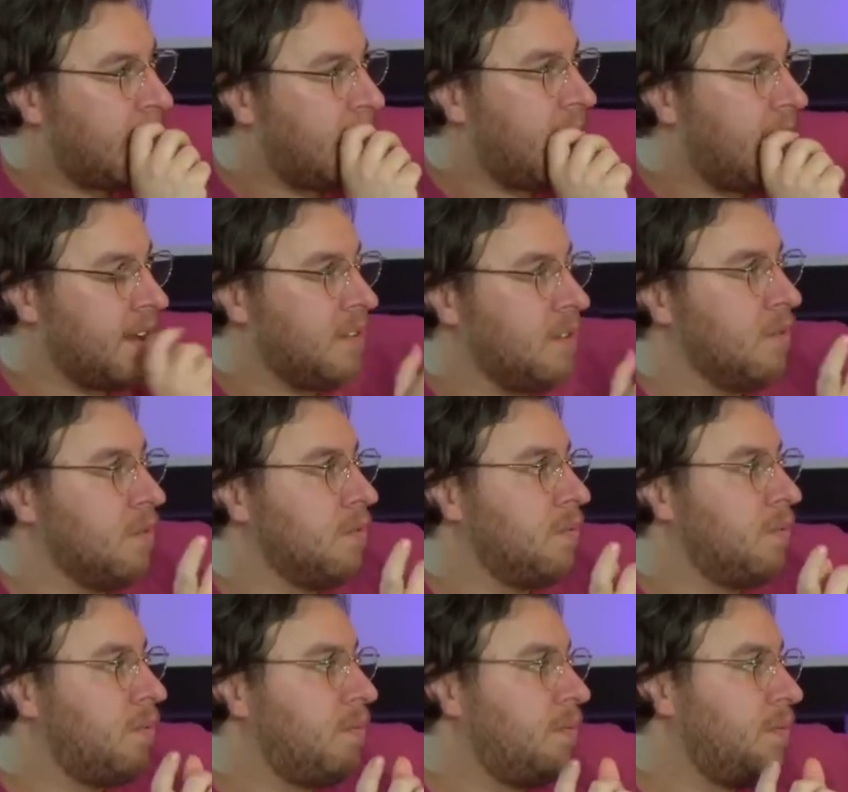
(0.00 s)
kind
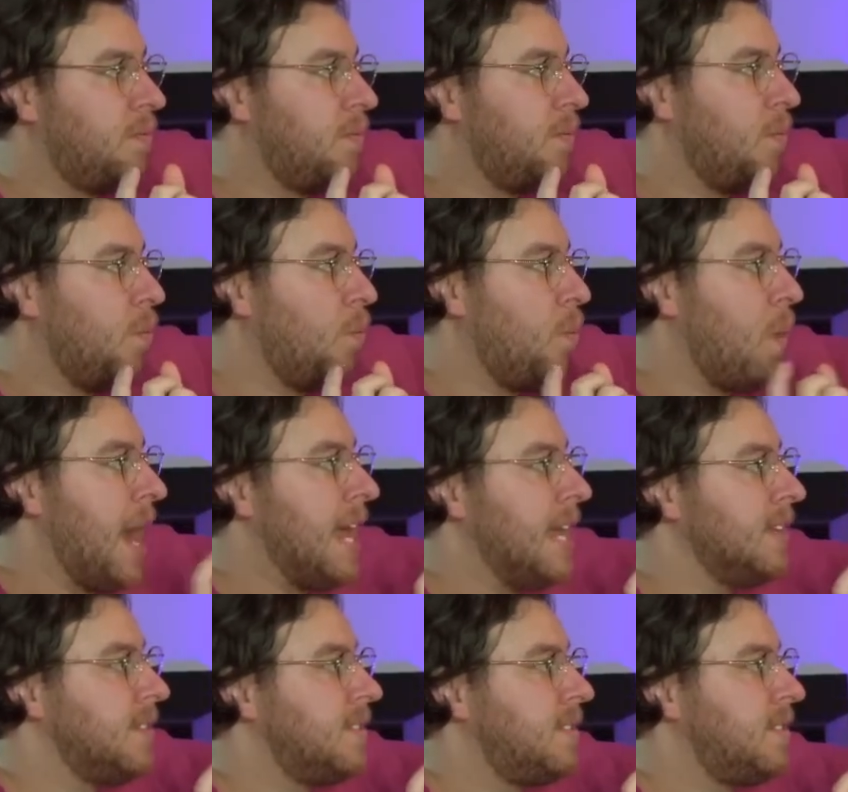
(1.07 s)
of
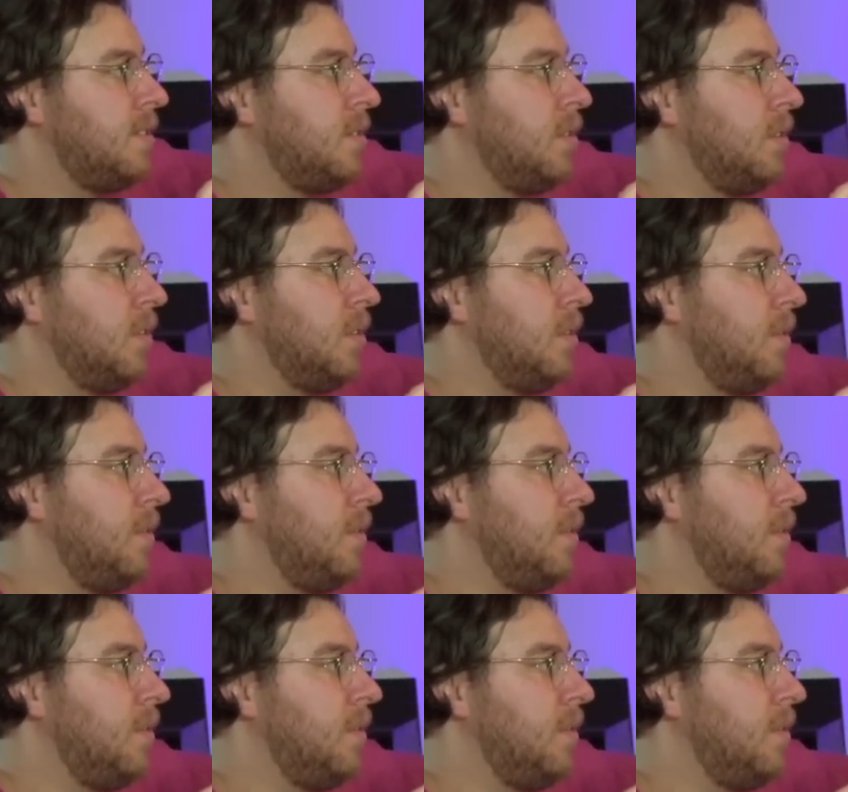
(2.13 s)
ways to